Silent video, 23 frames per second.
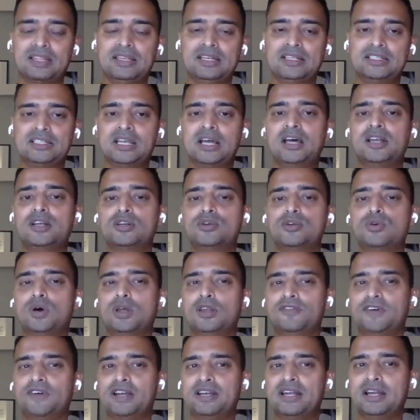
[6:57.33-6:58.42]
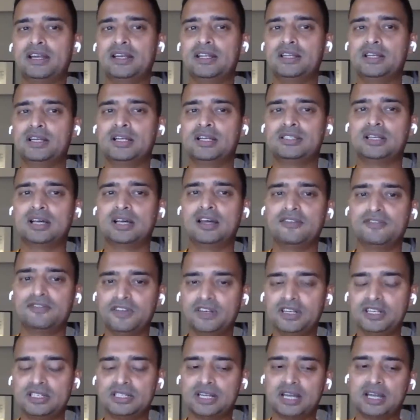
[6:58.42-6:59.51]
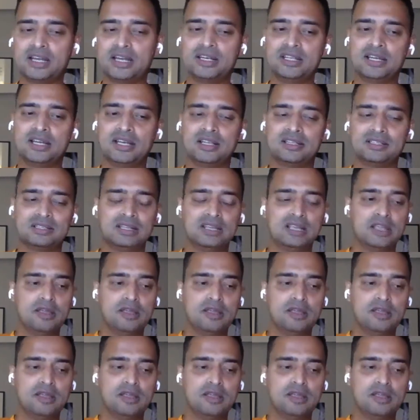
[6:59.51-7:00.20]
let's say, unqualified ideas, unfinished ideas.